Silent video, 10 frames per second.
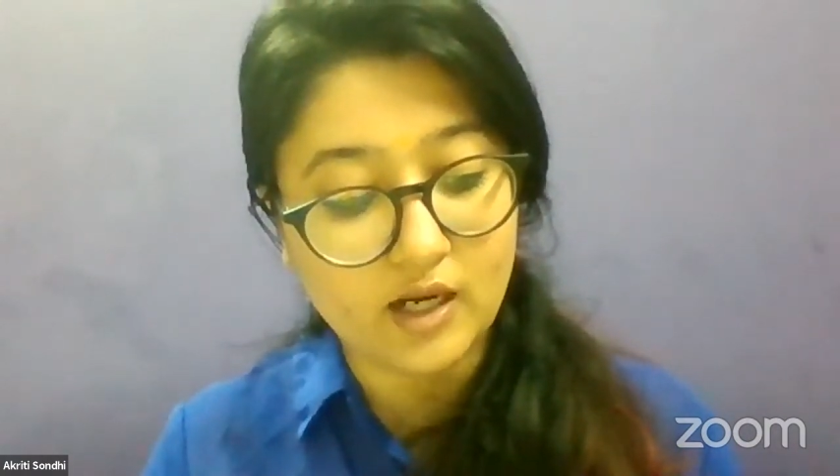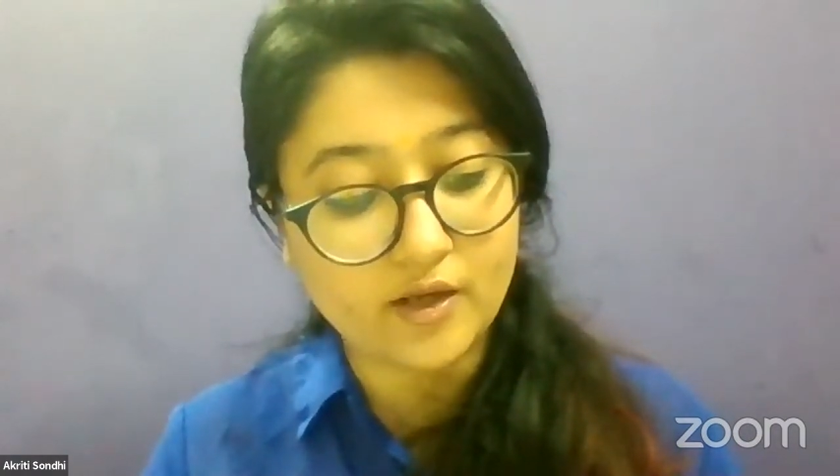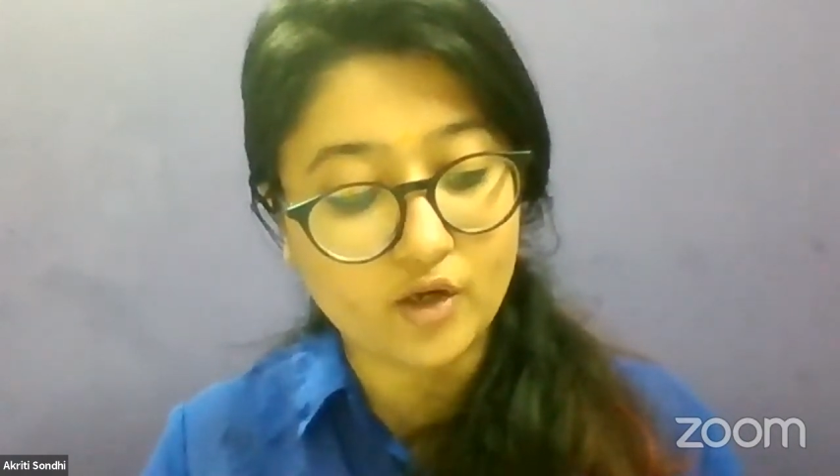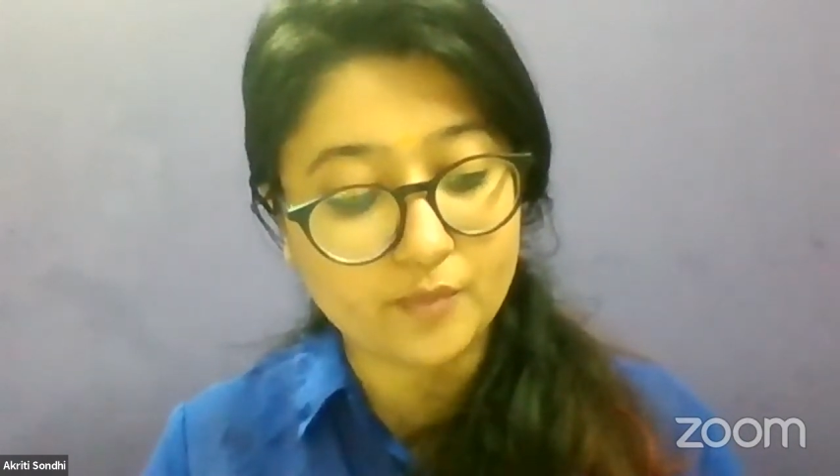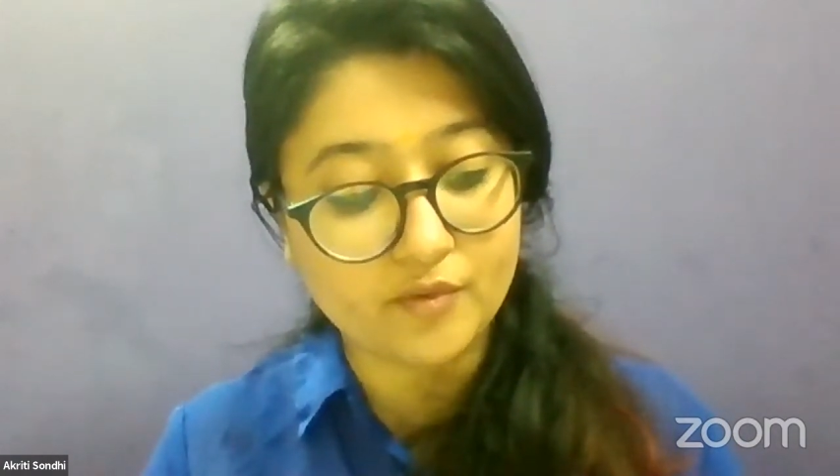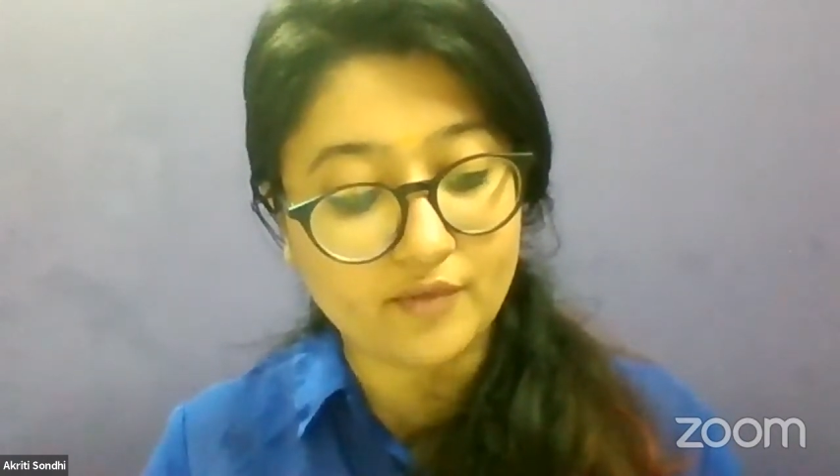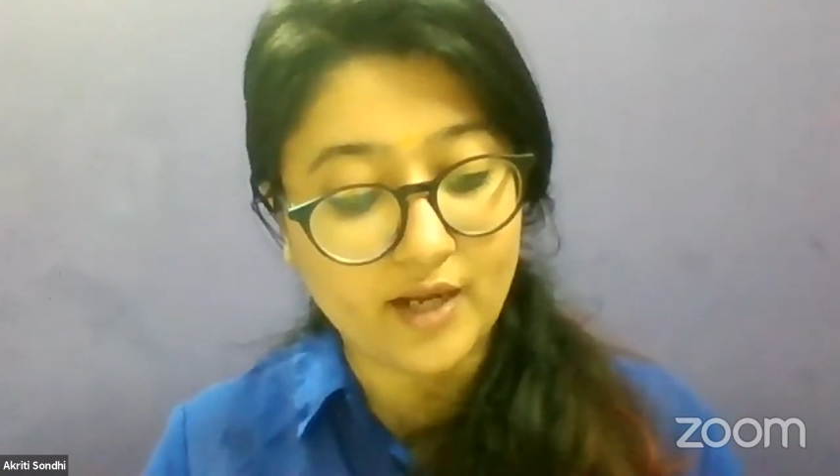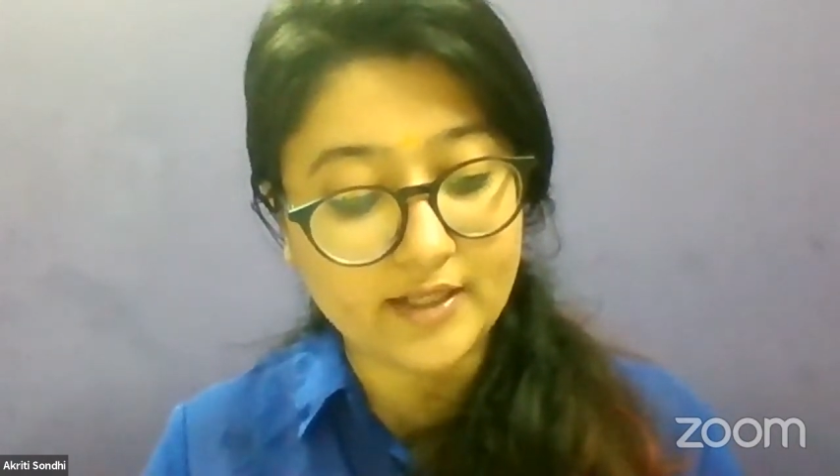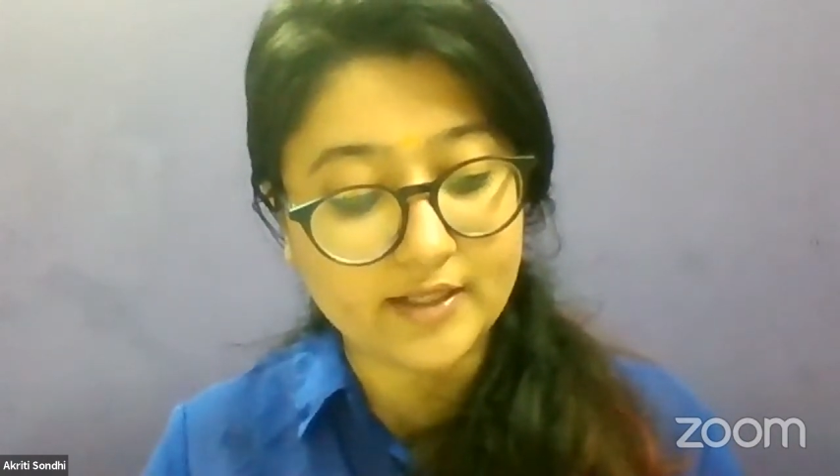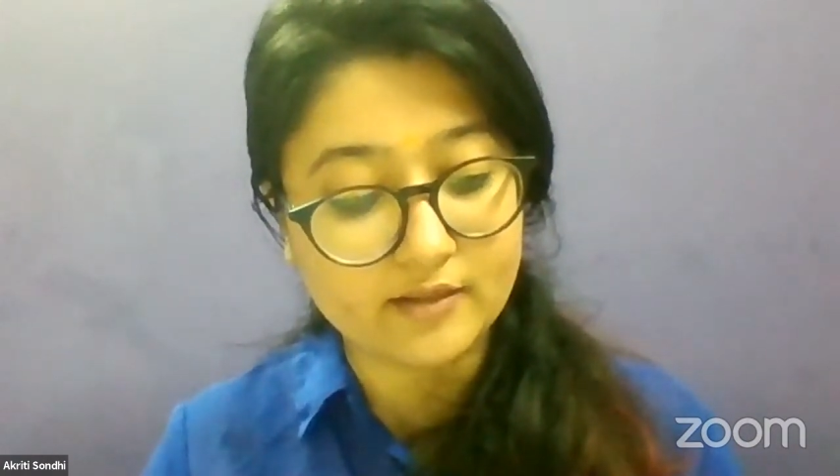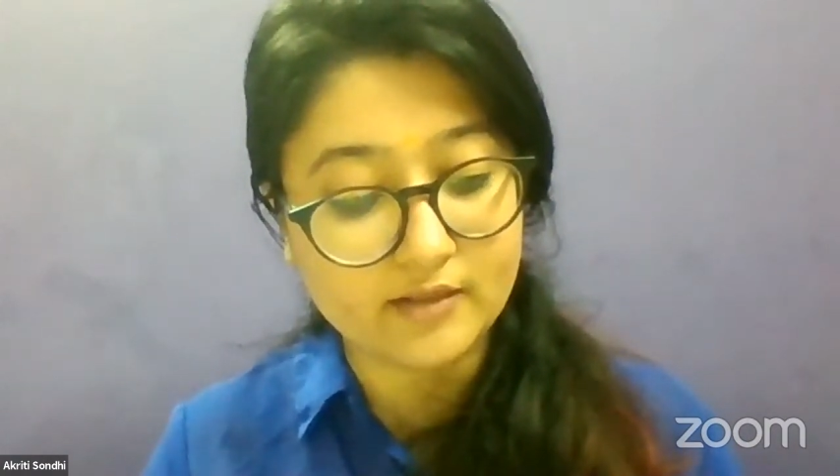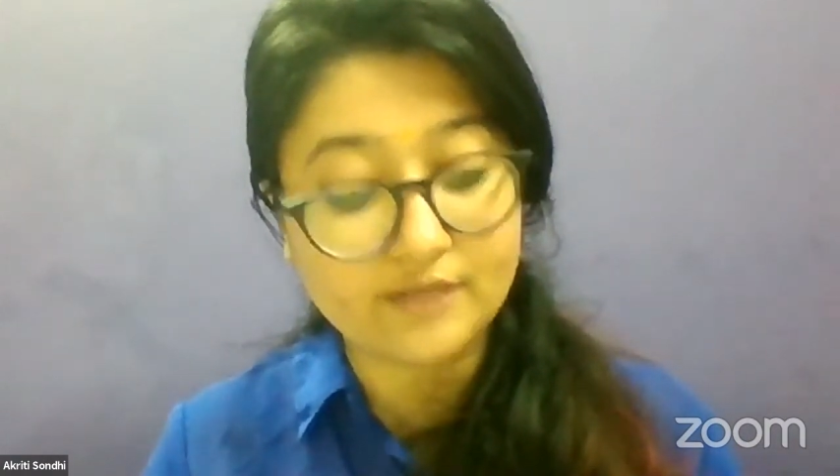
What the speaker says: are not provided,